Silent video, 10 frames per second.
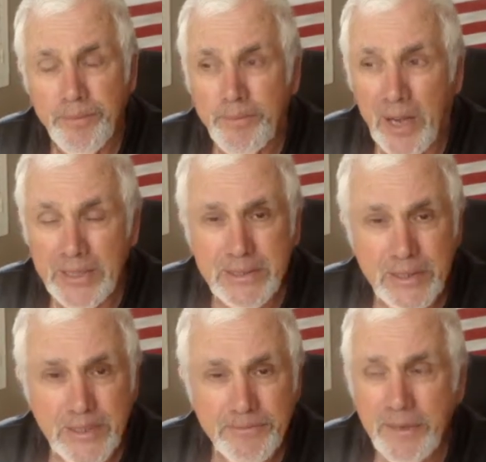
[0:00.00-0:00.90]

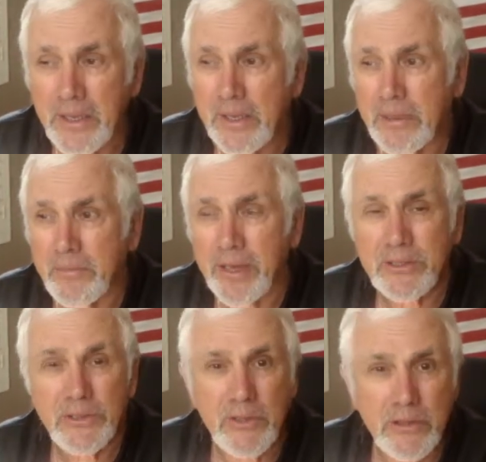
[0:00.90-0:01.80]
posse, Mike
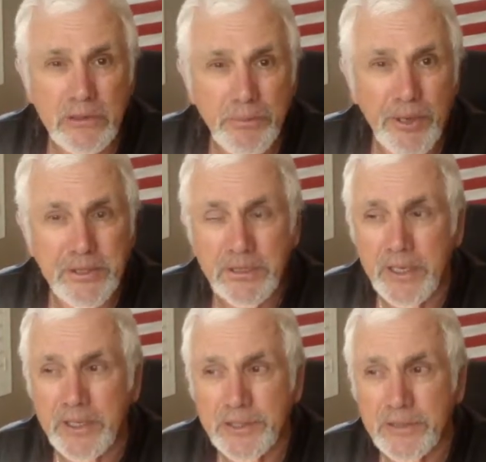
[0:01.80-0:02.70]
Zullo's
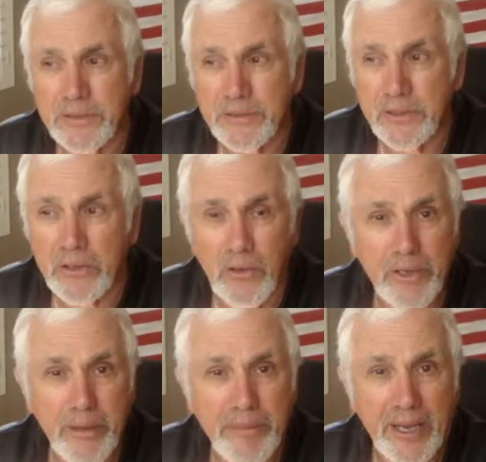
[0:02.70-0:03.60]
presentation, the Cold
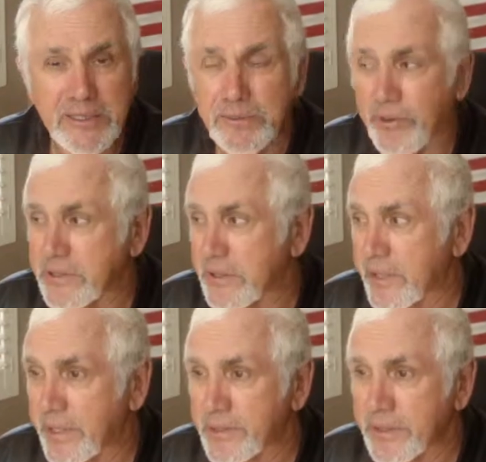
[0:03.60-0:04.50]
Case posse
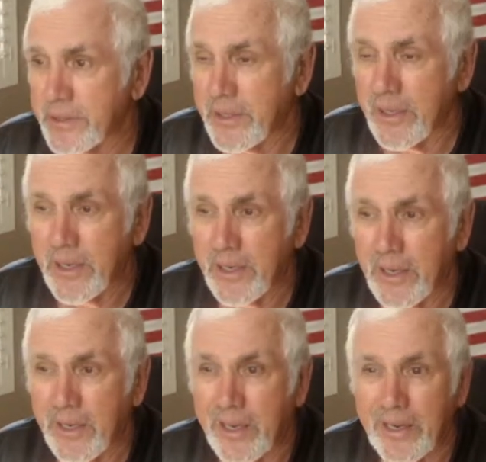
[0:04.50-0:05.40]
presentation
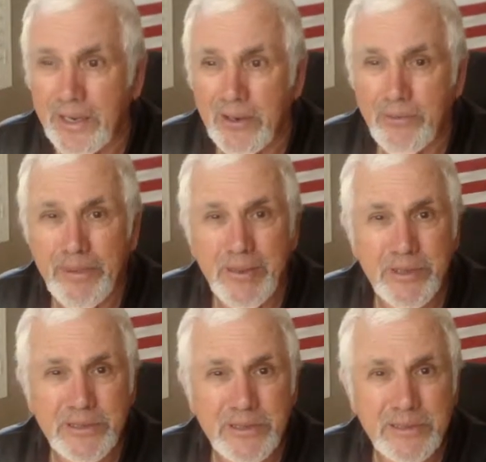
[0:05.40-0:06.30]
on
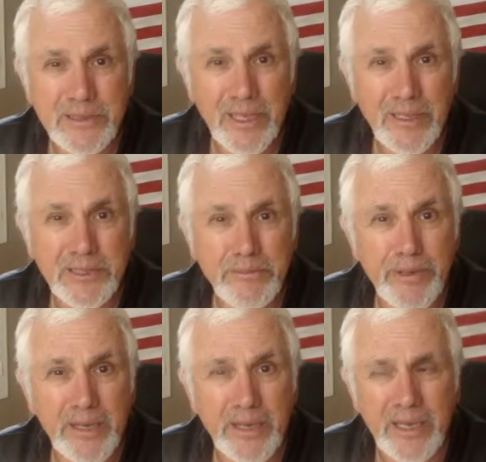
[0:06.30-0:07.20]
Obama's
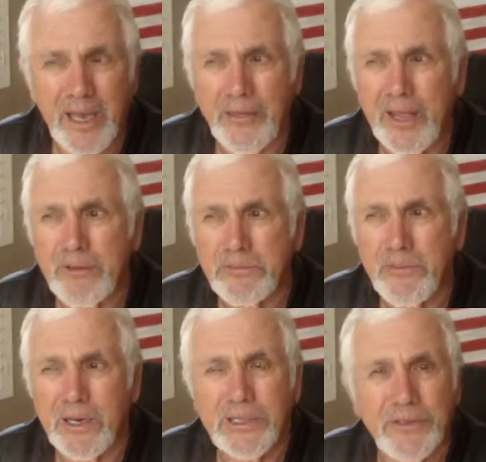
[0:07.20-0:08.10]
eligibility. And I think it was
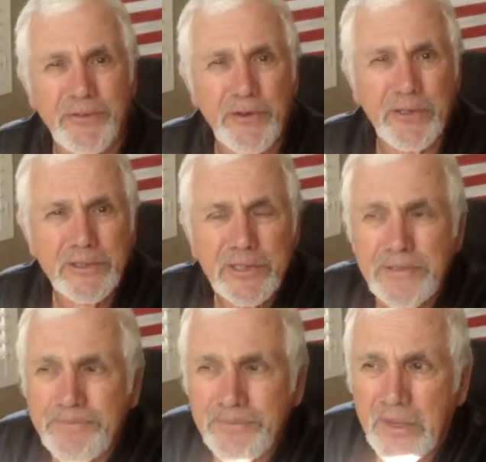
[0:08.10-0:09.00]
March the 1st.